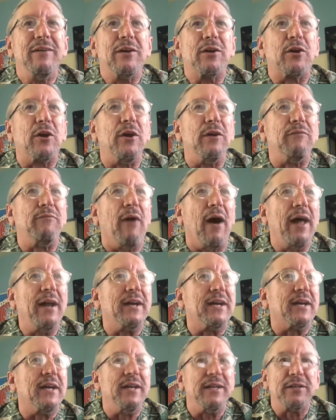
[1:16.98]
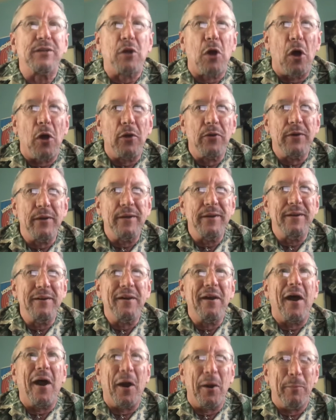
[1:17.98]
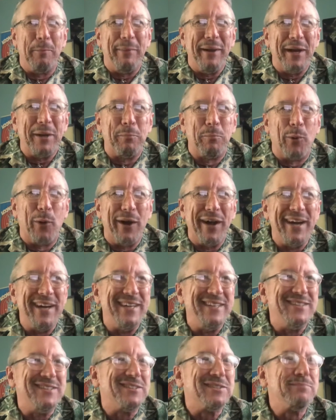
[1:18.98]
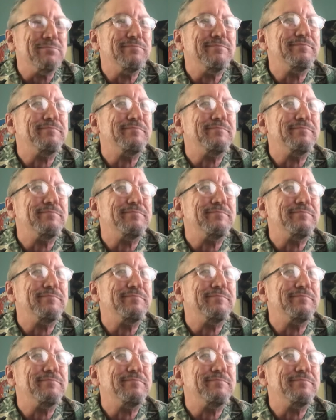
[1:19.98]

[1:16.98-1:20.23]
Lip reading: Kurt Vonnegut called it our big brains.